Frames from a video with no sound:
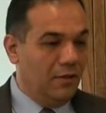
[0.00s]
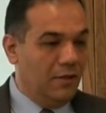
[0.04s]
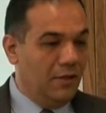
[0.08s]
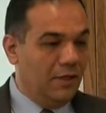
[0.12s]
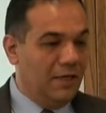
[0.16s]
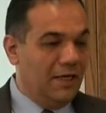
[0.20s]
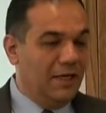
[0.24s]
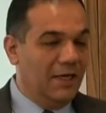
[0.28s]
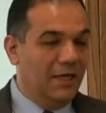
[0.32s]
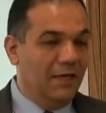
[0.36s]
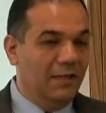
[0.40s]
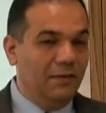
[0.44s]

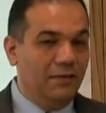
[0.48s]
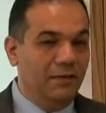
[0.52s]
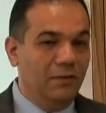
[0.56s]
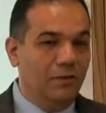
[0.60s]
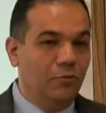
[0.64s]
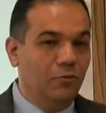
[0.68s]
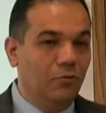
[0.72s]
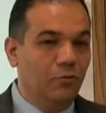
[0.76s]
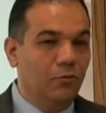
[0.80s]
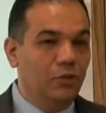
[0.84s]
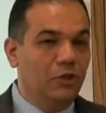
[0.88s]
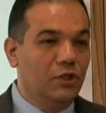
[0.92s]

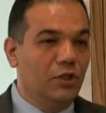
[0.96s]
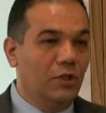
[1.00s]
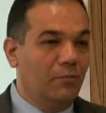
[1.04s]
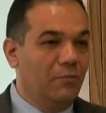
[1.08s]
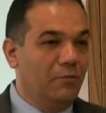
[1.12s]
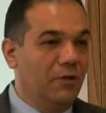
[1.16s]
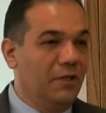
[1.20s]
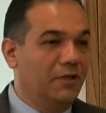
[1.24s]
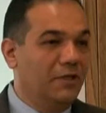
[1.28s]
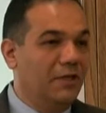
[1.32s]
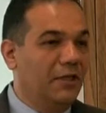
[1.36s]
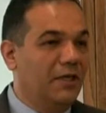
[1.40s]
and do
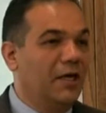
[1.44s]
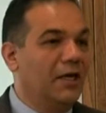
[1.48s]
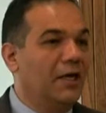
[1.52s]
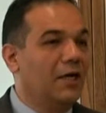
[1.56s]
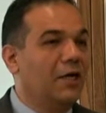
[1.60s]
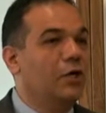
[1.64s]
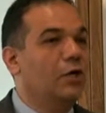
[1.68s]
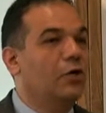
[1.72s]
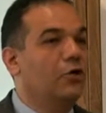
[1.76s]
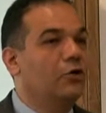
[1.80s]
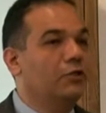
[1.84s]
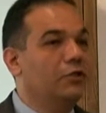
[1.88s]
subnetting
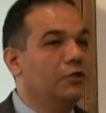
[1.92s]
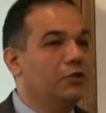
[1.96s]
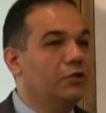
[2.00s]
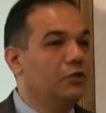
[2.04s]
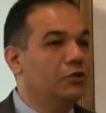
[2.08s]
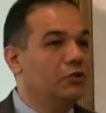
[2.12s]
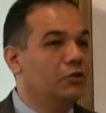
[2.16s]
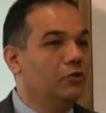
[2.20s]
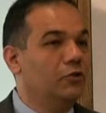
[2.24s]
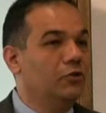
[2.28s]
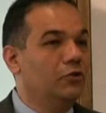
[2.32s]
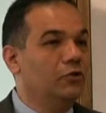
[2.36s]
according
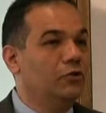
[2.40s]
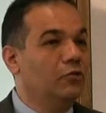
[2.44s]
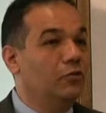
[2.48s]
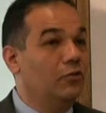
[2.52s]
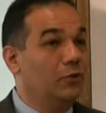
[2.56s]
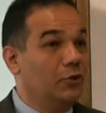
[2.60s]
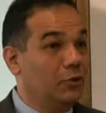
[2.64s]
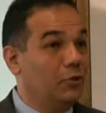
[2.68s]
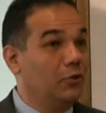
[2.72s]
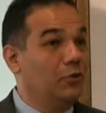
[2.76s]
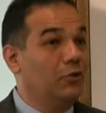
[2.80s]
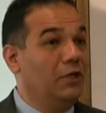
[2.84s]
to
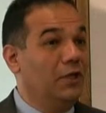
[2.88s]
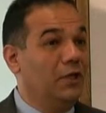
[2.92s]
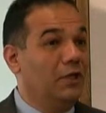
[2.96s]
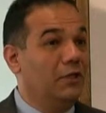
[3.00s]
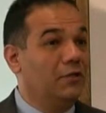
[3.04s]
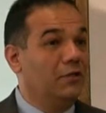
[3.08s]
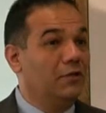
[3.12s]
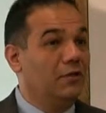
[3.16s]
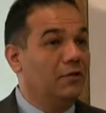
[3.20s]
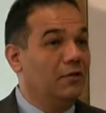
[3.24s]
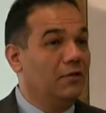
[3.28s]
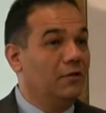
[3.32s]
what you
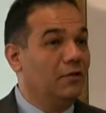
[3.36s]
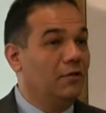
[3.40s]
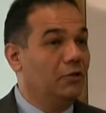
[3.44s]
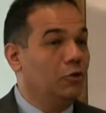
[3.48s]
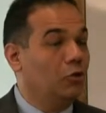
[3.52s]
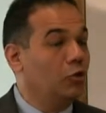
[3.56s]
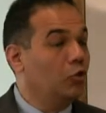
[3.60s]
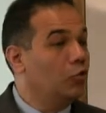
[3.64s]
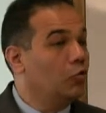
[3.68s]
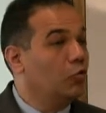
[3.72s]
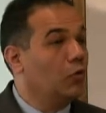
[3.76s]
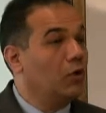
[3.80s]
need.
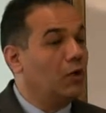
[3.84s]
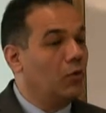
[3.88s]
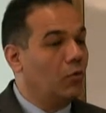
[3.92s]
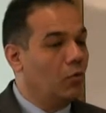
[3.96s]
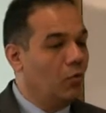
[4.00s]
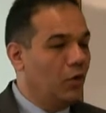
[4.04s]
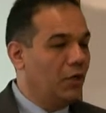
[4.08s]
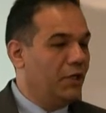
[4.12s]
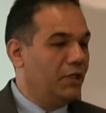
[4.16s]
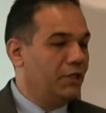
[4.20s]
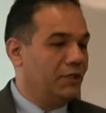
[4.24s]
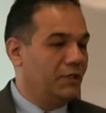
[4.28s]
You don't want to
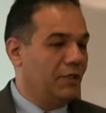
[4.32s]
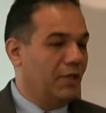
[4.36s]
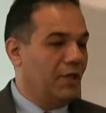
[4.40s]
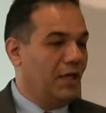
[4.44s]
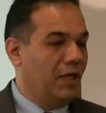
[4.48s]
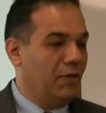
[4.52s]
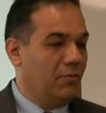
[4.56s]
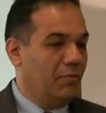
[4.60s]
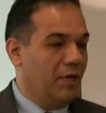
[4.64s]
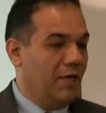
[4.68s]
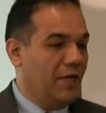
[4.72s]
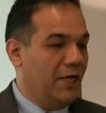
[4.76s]
waste the
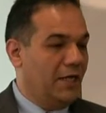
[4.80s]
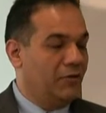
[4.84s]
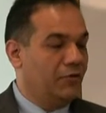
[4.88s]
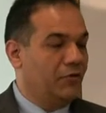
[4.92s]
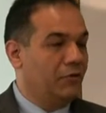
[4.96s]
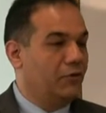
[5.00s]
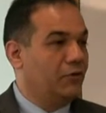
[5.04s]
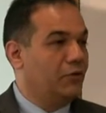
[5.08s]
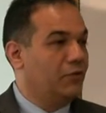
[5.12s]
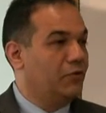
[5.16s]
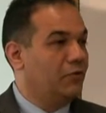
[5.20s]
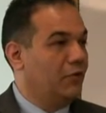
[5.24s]
IP
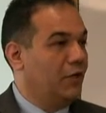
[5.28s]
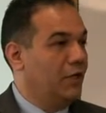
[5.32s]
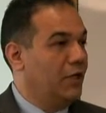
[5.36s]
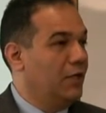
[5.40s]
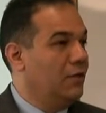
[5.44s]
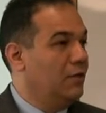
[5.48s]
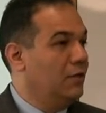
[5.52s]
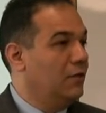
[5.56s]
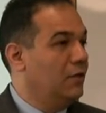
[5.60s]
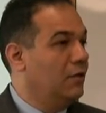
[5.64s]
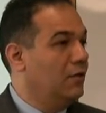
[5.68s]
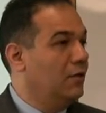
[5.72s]
addresses,
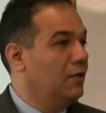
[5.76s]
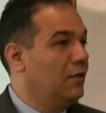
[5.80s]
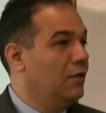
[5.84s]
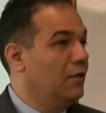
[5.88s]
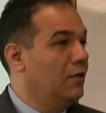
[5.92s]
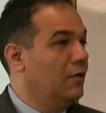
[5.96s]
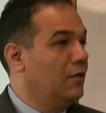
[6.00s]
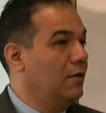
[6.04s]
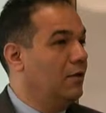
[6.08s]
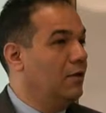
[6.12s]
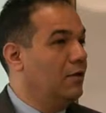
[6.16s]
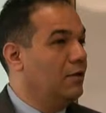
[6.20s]
right?
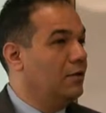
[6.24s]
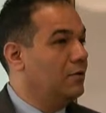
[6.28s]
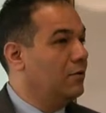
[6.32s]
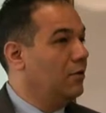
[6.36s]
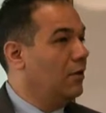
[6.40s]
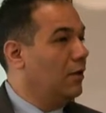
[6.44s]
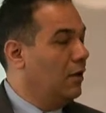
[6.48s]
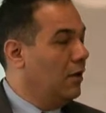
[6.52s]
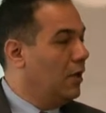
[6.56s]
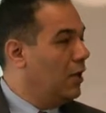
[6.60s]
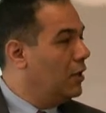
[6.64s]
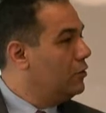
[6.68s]
So
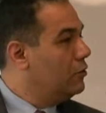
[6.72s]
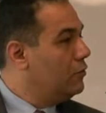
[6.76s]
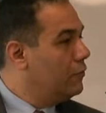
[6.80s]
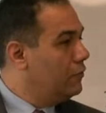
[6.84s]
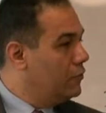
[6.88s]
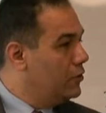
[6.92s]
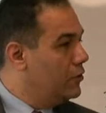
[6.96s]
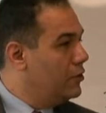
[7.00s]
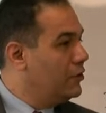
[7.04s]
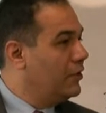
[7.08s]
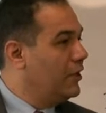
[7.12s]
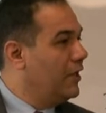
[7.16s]
a lot
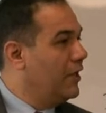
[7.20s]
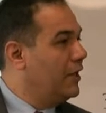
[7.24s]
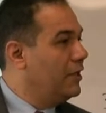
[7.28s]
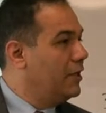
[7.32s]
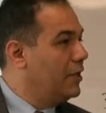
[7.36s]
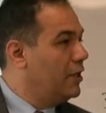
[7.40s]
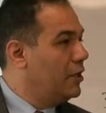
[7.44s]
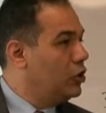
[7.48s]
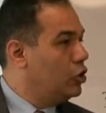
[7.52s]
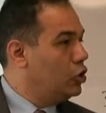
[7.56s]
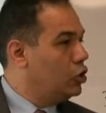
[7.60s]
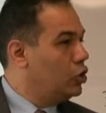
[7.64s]
of
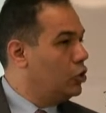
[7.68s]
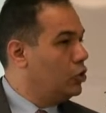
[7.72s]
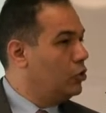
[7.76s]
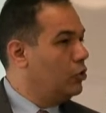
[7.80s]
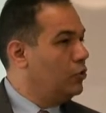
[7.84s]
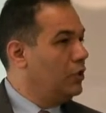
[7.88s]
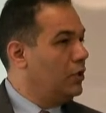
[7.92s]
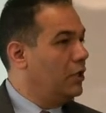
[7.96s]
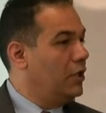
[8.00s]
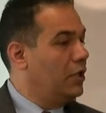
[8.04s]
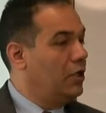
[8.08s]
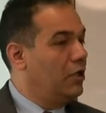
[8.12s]
design
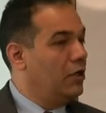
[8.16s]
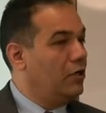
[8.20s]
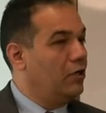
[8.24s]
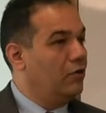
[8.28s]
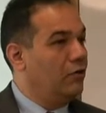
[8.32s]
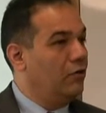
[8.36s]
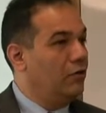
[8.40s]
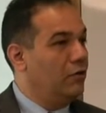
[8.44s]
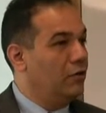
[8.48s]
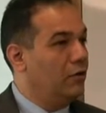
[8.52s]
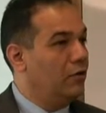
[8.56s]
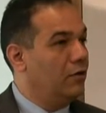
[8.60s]
issue in
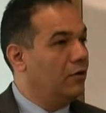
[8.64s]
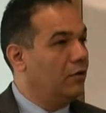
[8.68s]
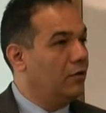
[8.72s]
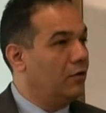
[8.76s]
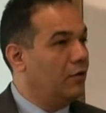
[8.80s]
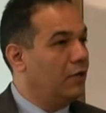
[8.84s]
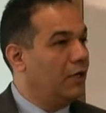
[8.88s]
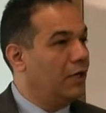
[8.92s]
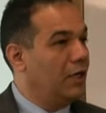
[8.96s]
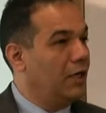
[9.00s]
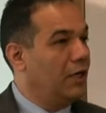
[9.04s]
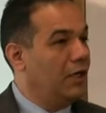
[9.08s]
here,
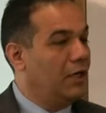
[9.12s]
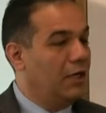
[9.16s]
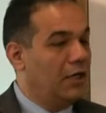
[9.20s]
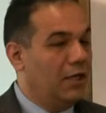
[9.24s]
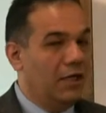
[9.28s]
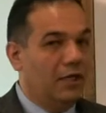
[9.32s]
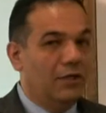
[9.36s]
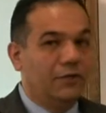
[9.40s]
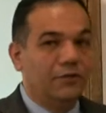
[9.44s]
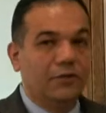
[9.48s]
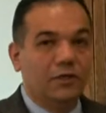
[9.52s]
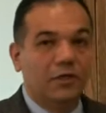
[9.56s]
okay,
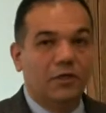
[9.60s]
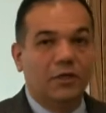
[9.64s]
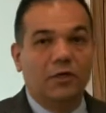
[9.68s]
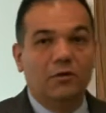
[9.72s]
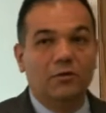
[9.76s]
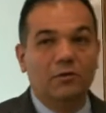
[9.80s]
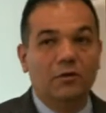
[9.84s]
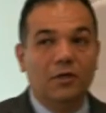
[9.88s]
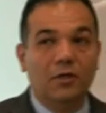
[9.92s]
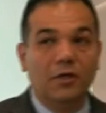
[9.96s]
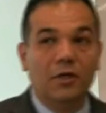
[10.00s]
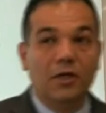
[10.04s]

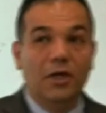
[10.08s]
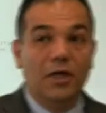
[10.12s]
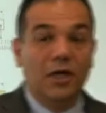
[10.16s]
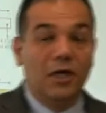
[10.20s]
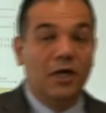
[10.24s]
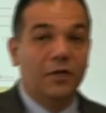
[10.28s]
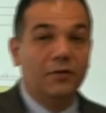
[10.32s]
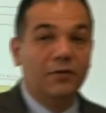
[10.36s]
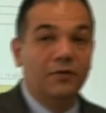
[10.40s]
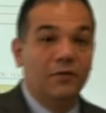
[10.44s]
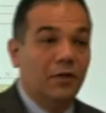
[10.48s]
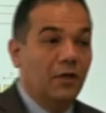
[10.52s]

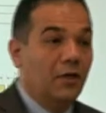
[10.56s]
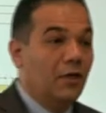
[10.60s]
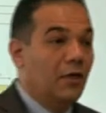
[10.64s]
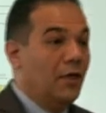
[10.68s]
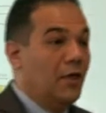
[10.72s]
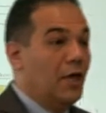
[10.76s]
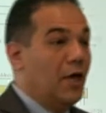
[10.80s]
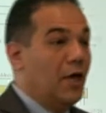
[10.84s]
and